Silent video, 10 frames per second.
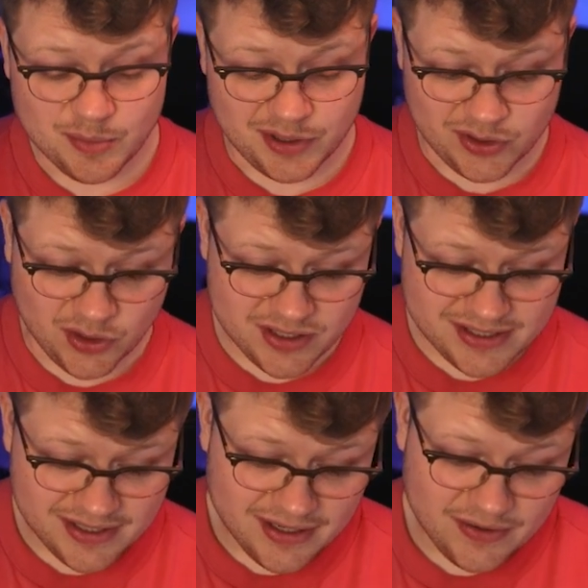
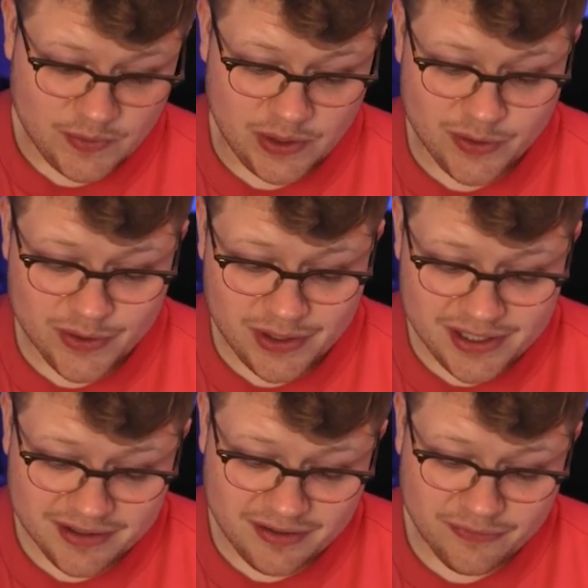Because we
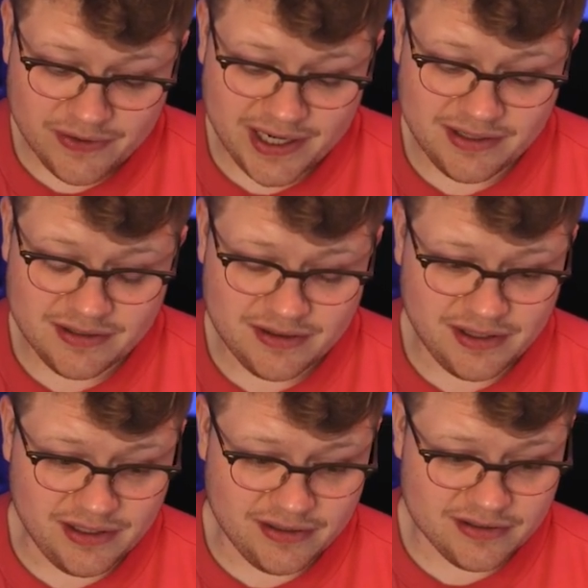earlier defined
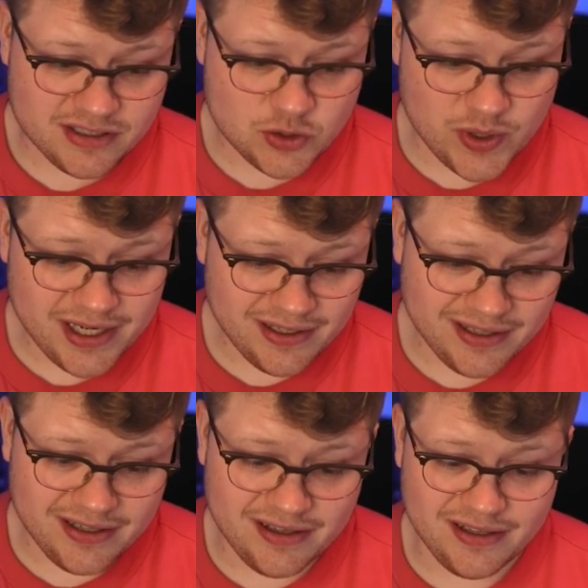the
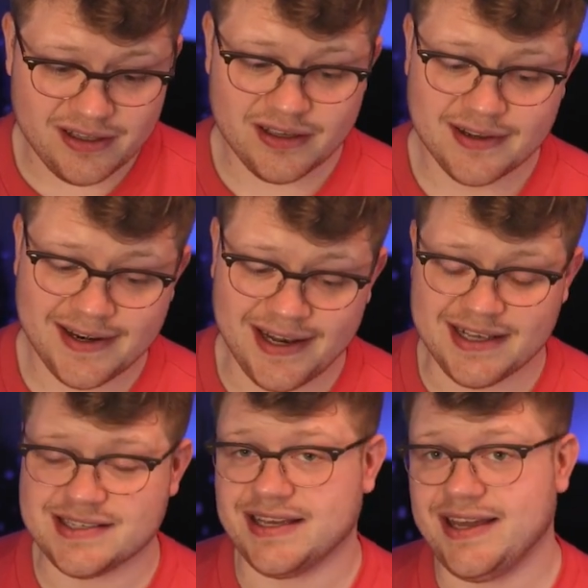string in the class